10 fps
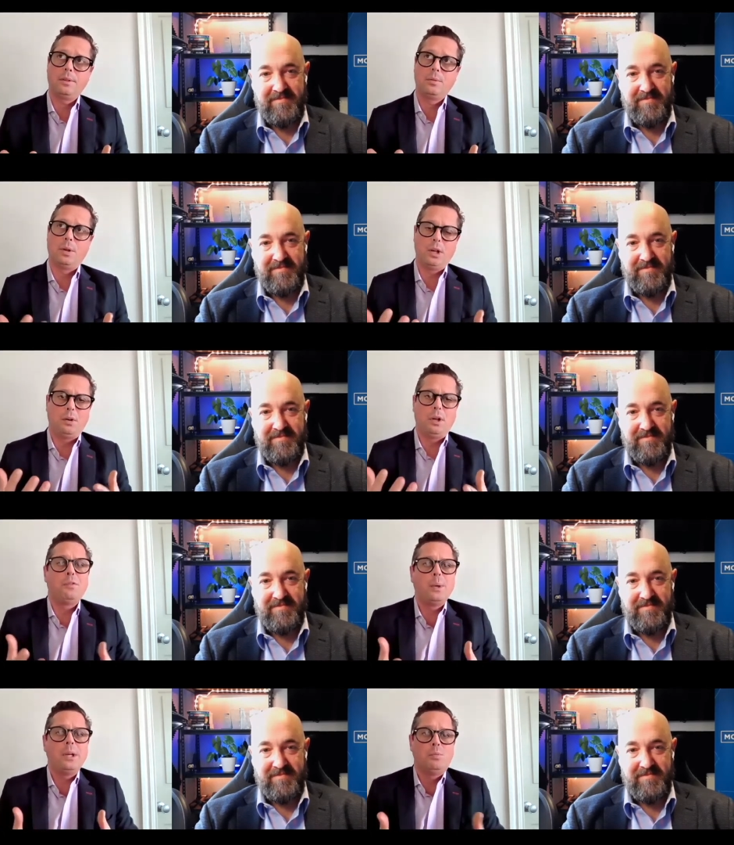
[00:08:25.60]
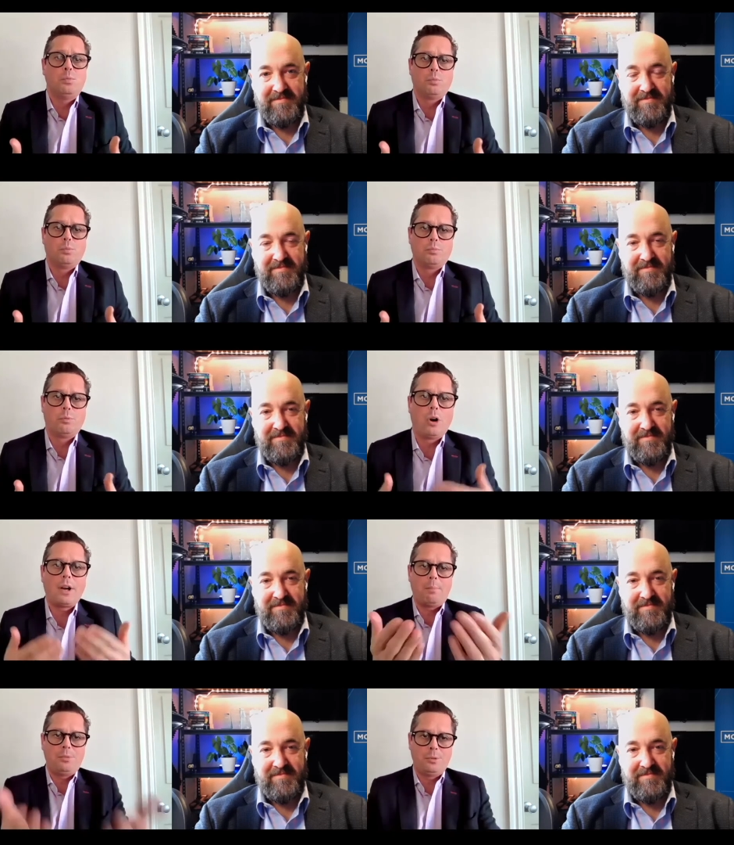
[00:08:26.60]
Speaker 1: if, we rock
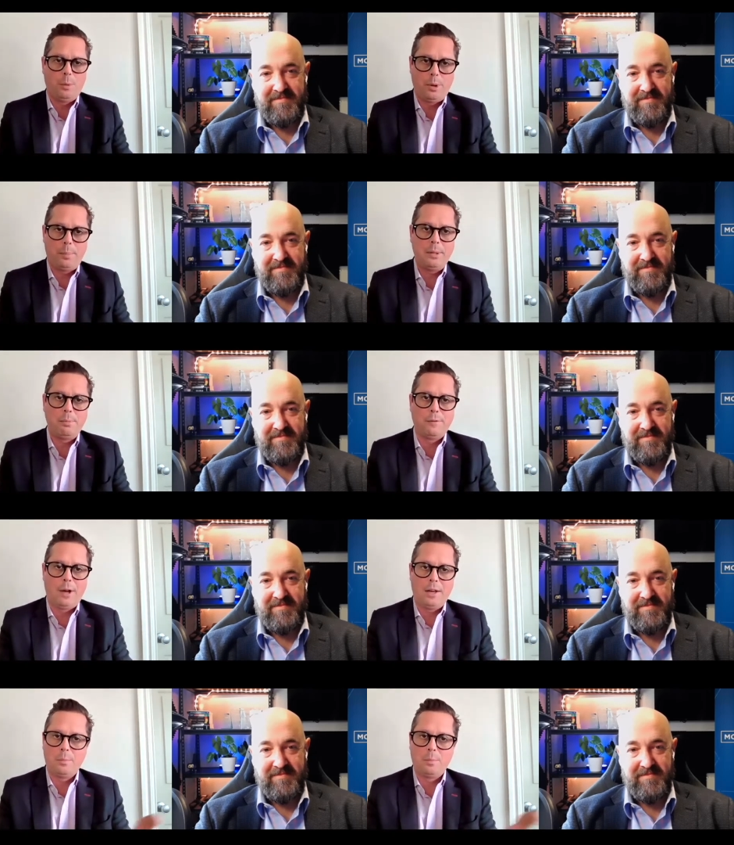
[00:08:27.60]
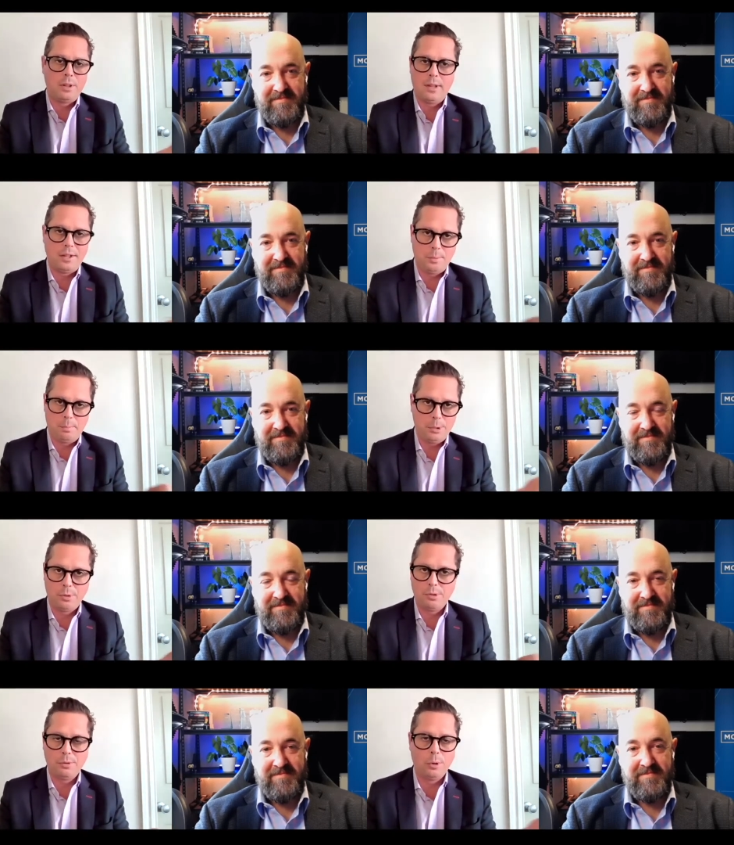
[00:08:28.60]
up to a property provider, whether that's a
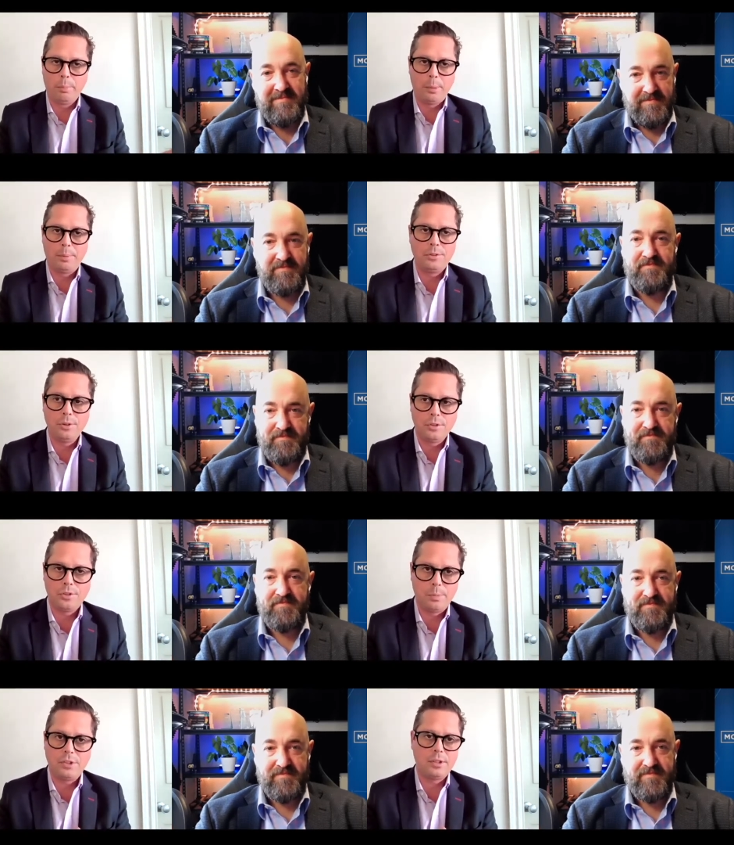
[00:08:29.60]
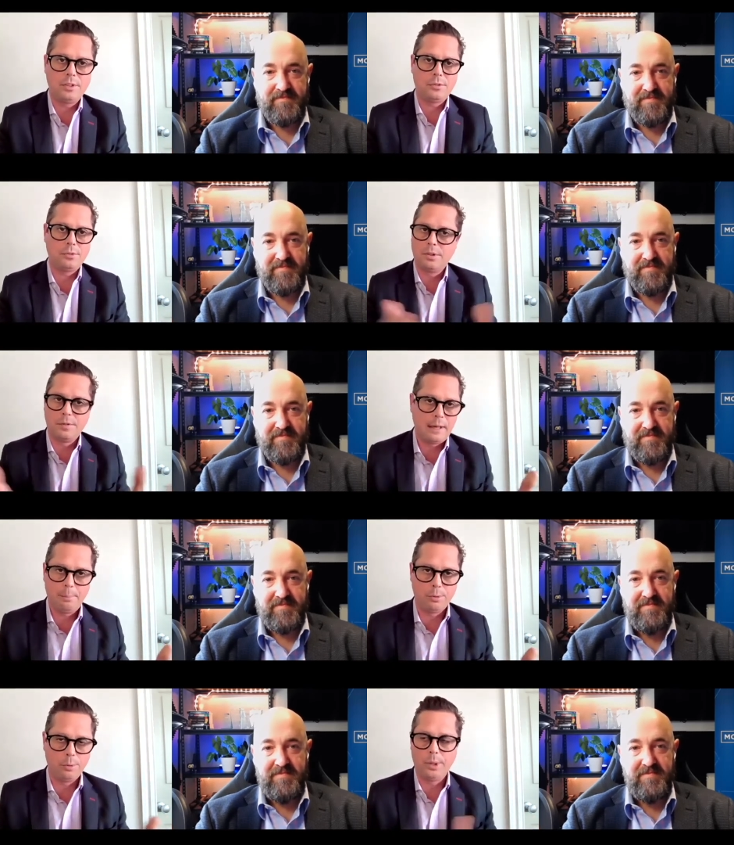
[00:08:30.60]
builder or a property search specialist or a
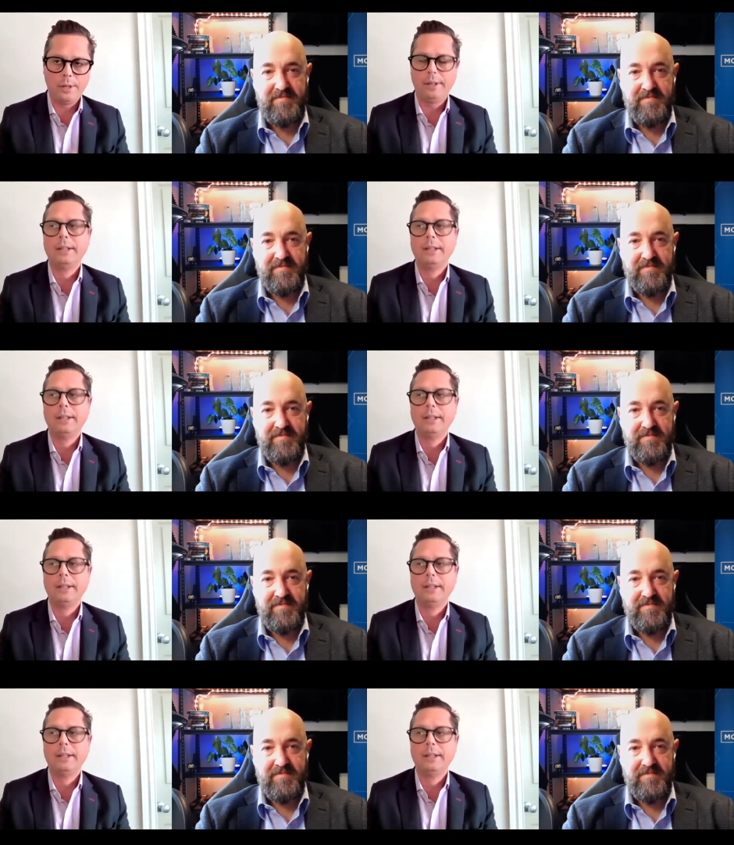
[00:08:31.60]
developer or whatever,